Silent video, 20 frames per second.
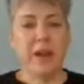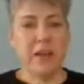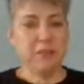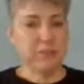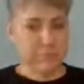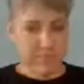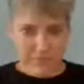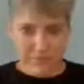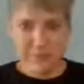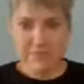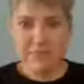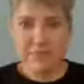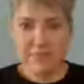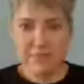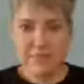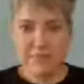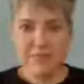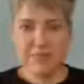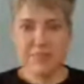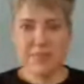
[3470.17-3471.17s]
but
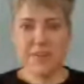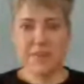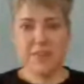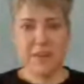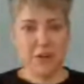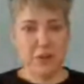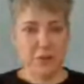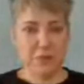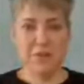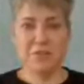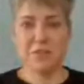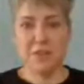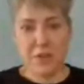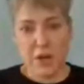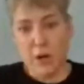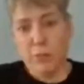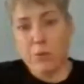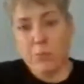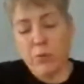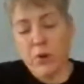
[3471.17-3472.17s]
you know, there's
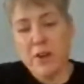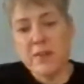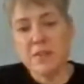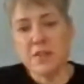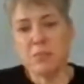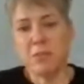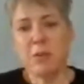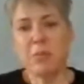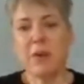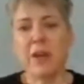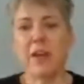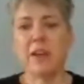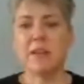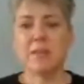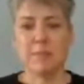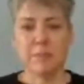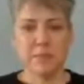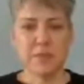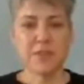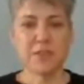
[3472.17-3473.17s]
a terrible price to be
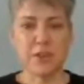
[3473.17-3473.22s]
paid.